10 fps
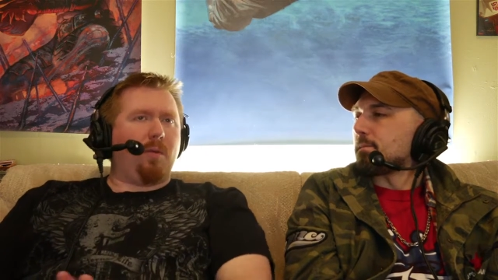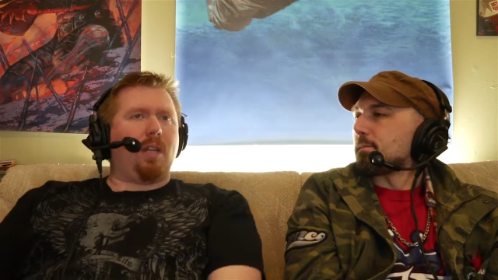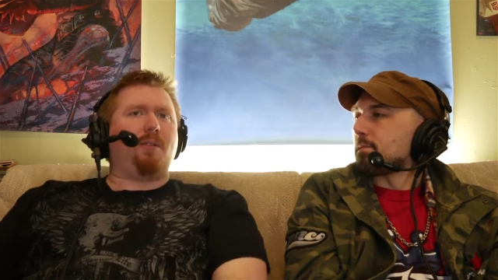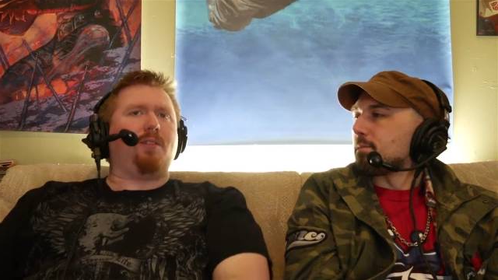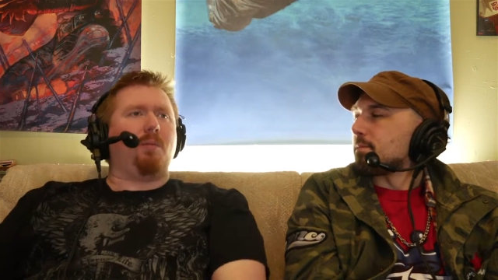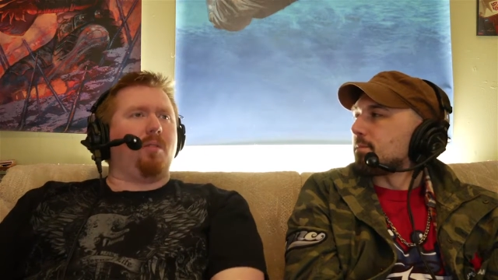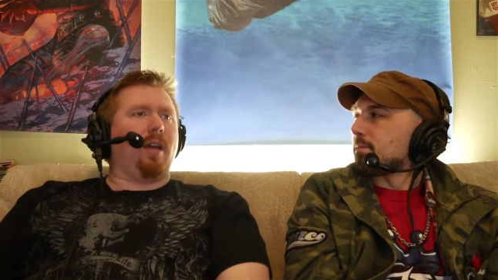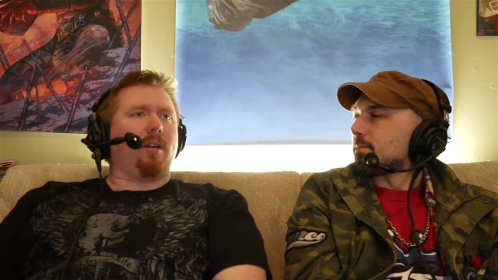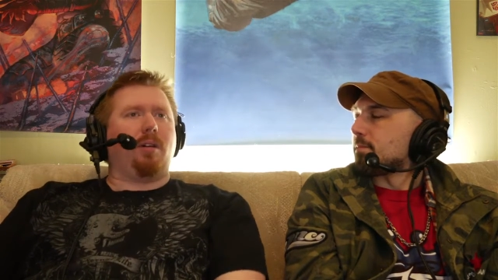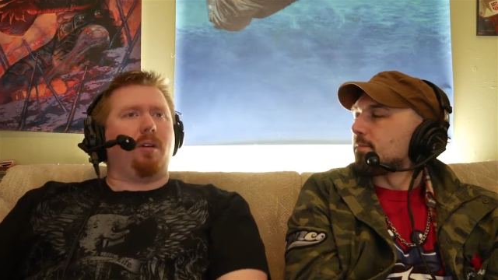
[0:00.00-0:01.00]
Speaker 1: would definitely be
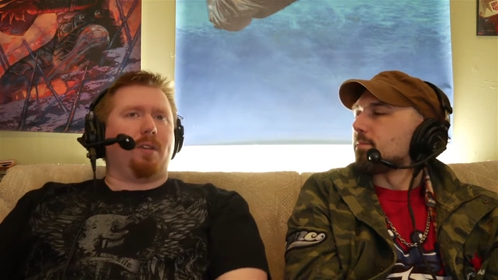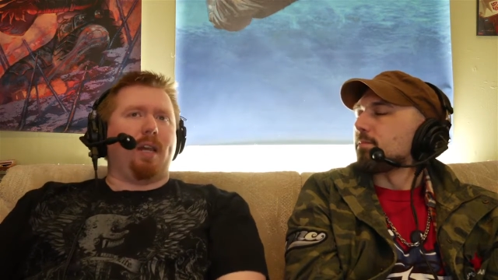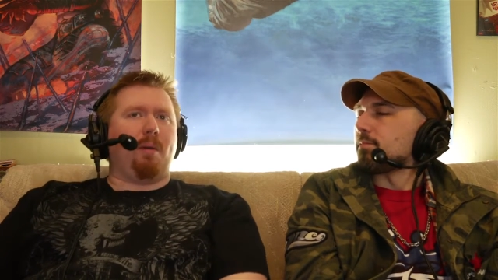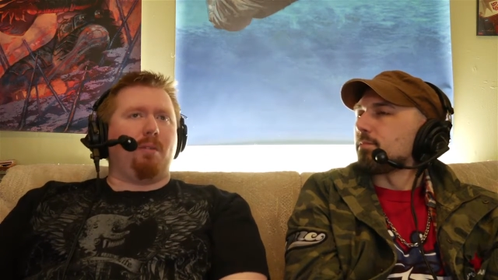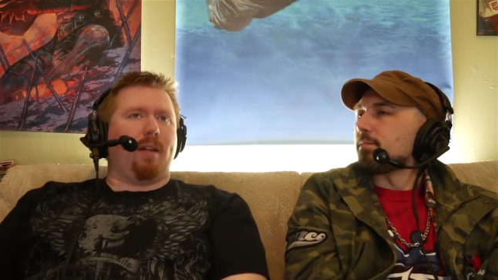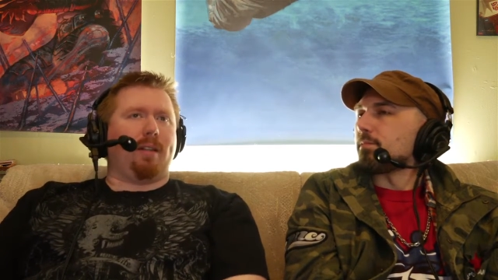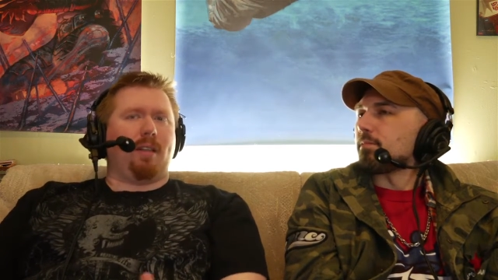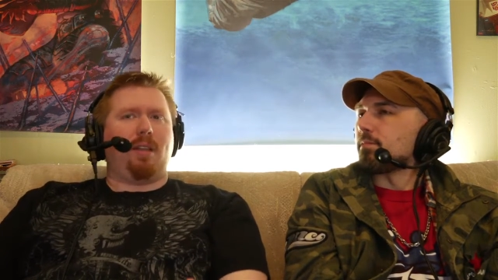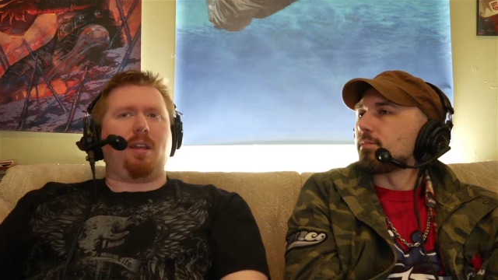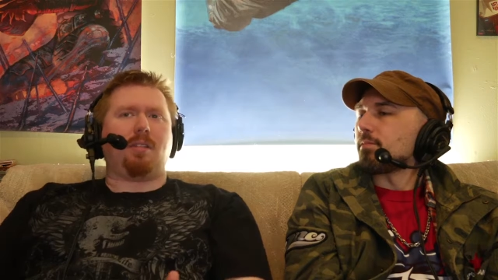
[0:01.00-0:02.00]
like a whole thing. But like
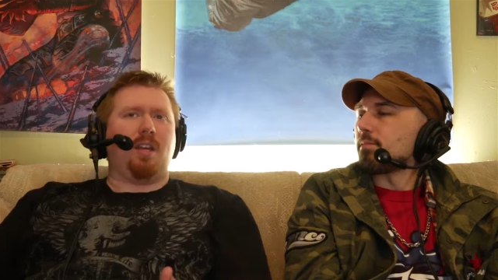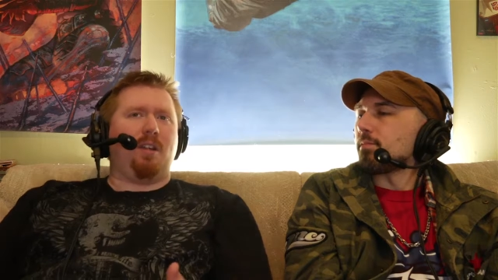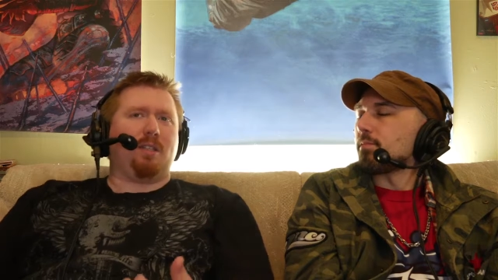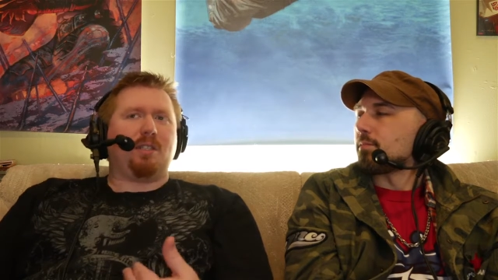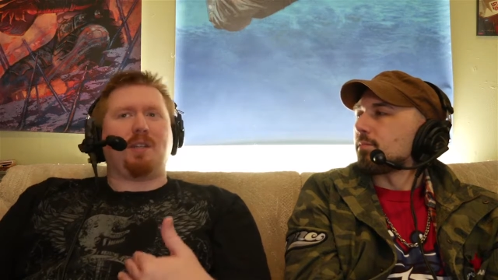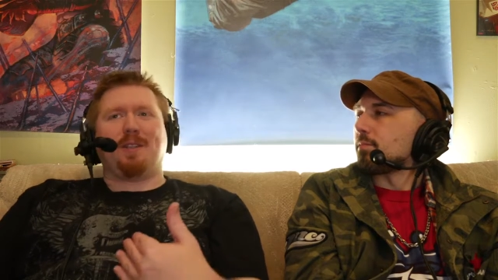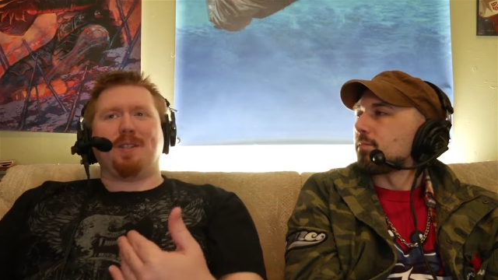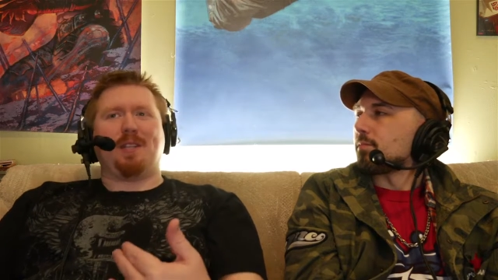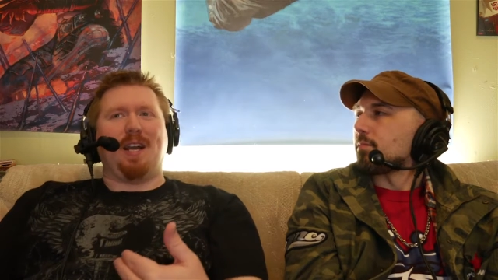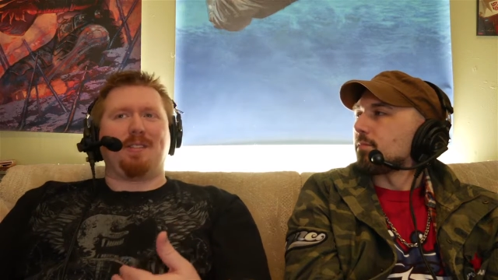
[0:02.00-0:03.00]
the things, the subtle
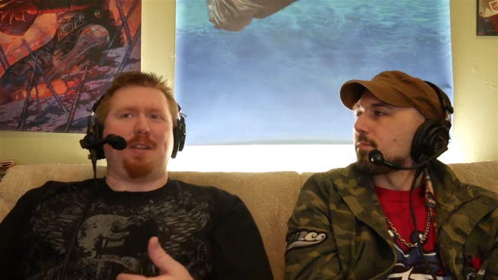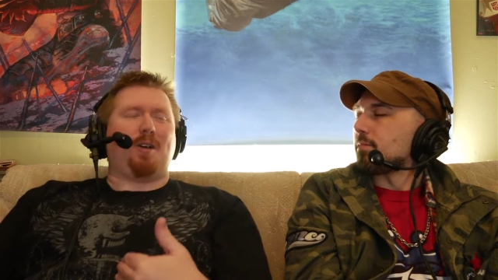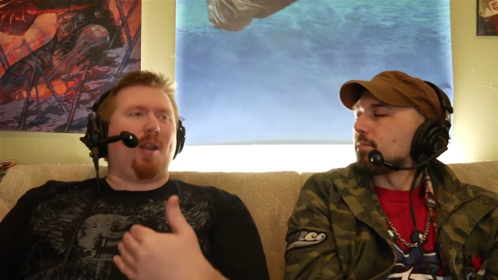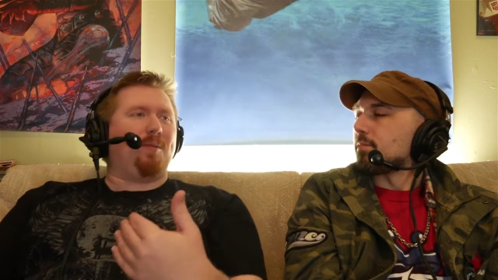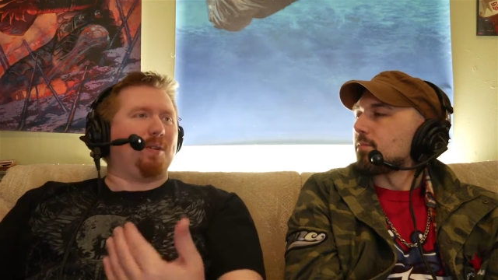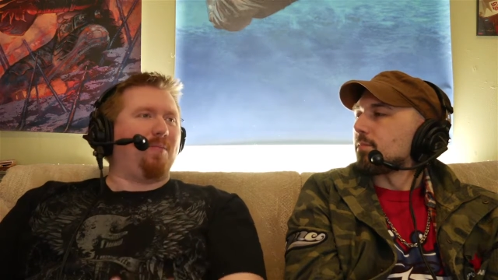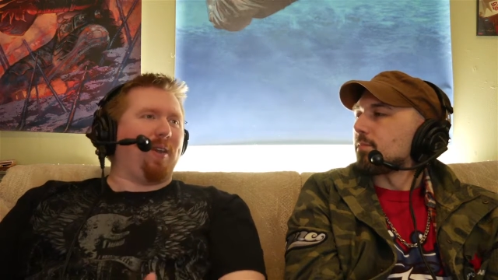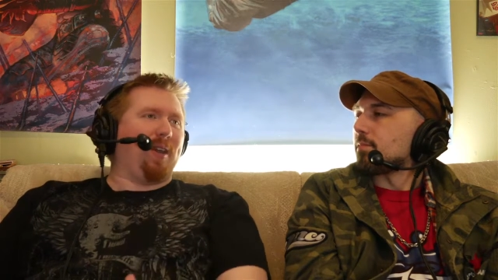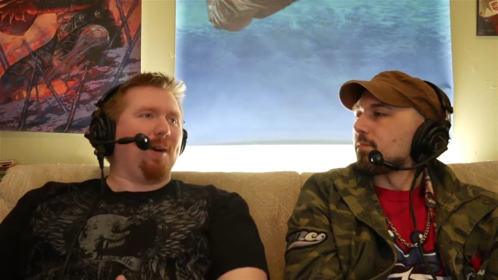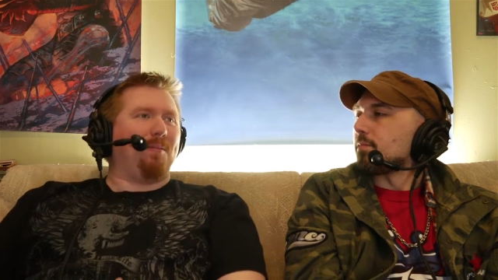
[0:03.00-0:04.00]
things I thought I was
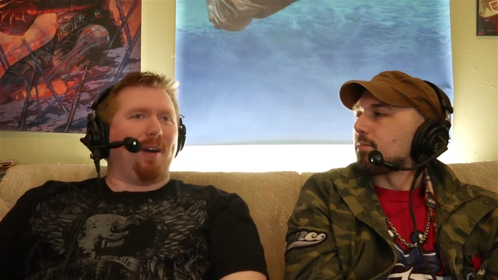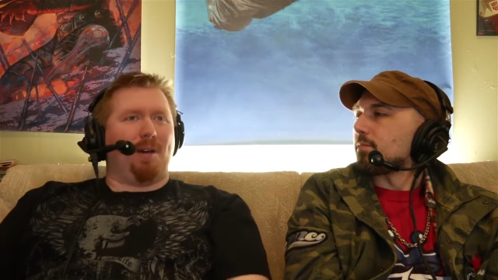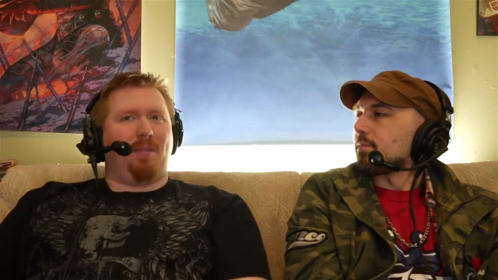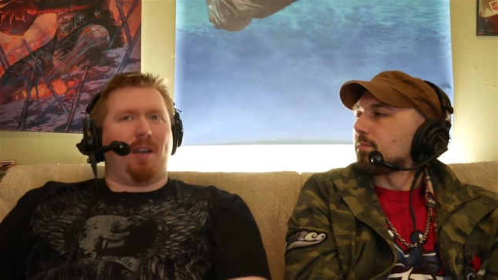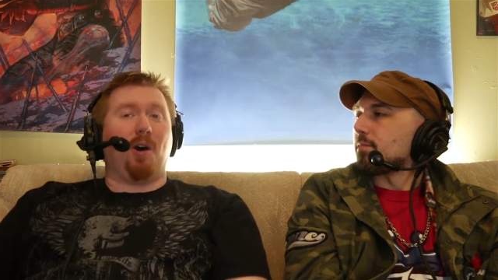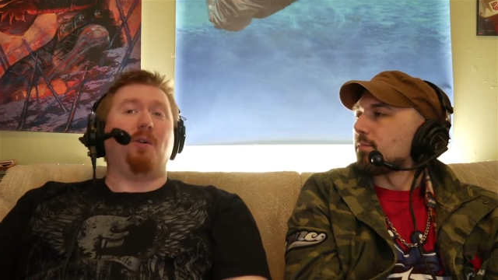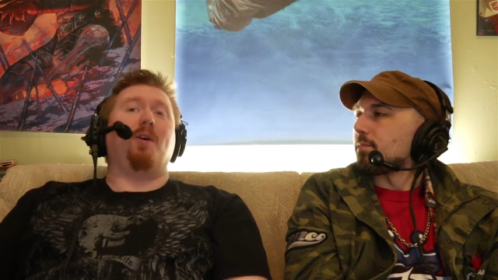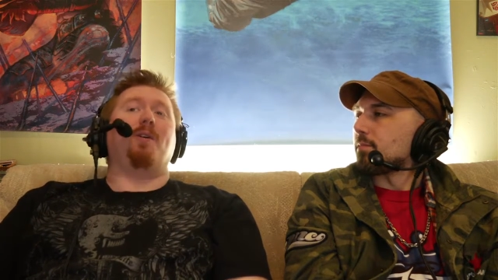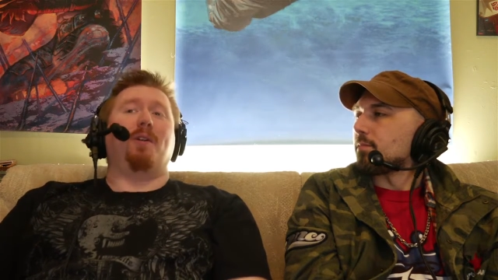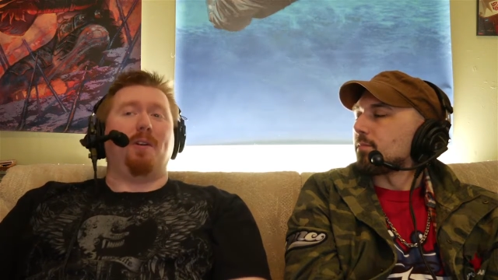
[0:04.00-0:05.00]
picking up on, I'm like, oh
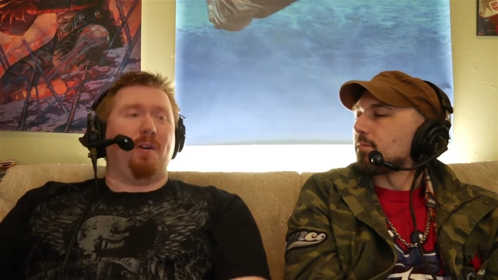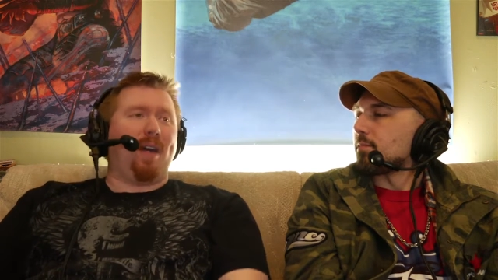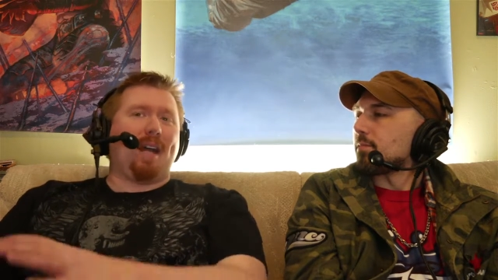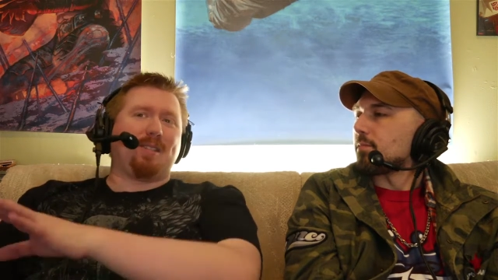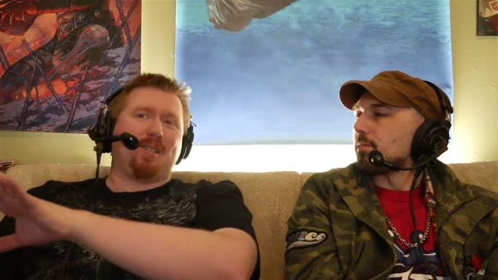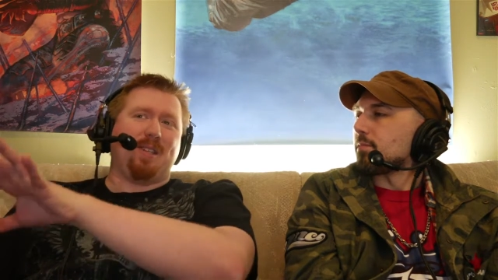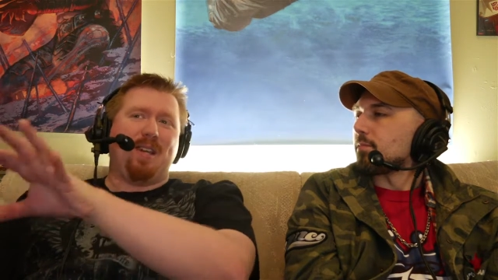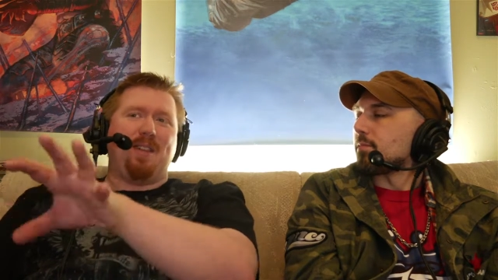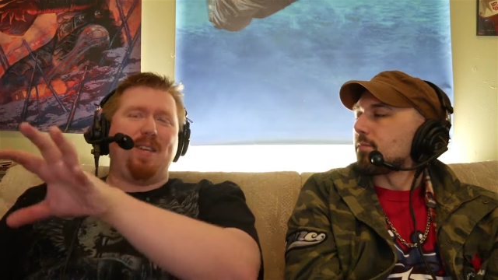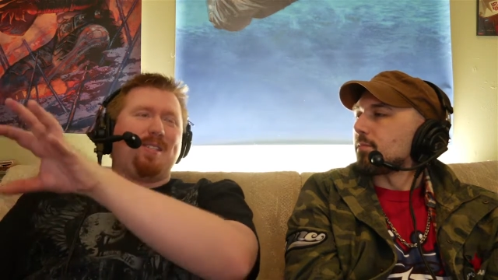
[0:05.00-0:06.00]
no no no no, that's
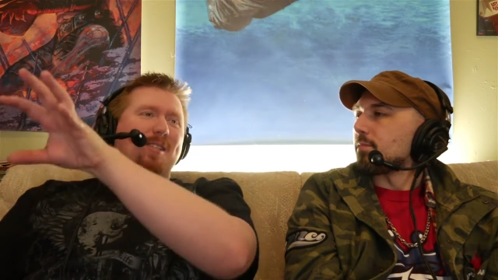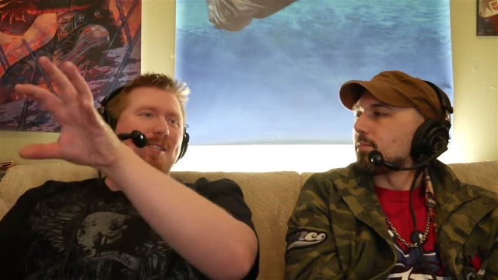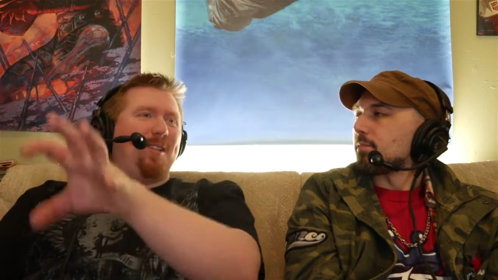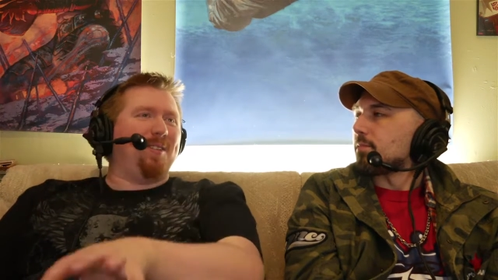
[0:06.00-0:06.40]
this is